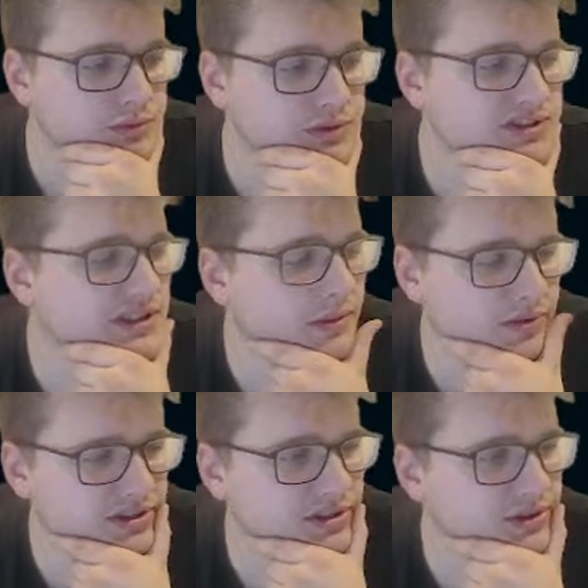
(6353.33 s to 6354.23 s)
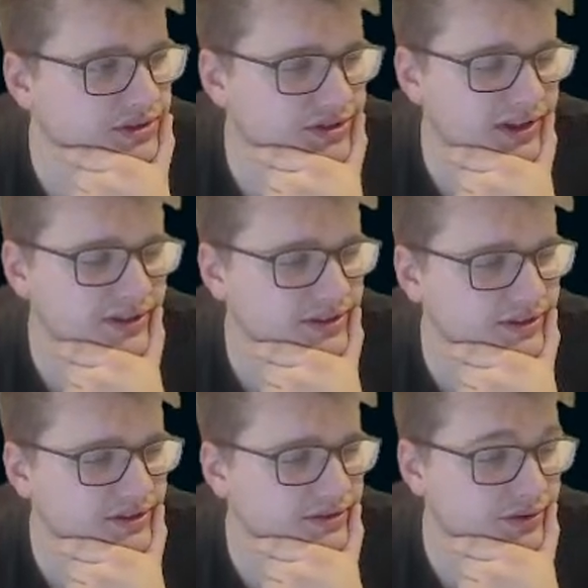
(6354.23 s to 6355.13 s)
What's up, Fuzzy Loser? Thank
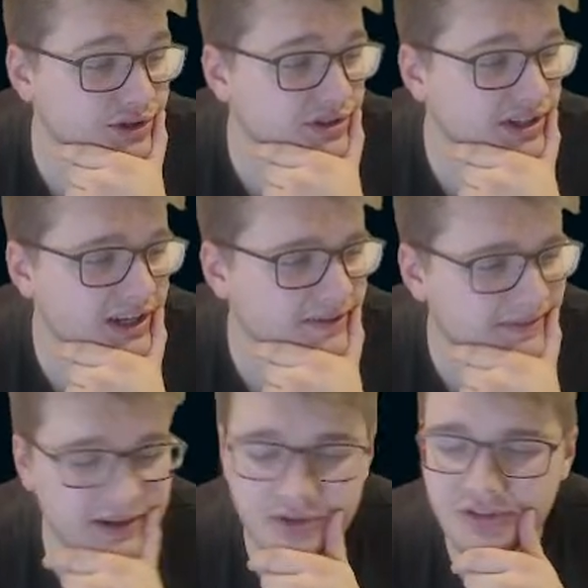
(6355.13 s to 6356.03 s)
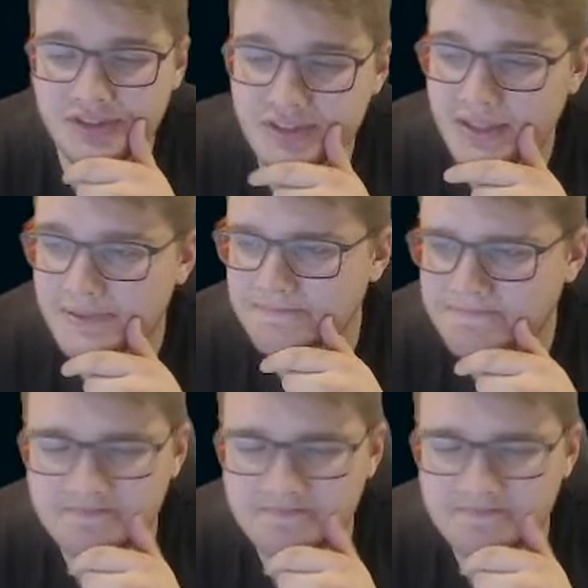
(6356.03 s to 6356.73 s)
you for joining in. How are you doing today?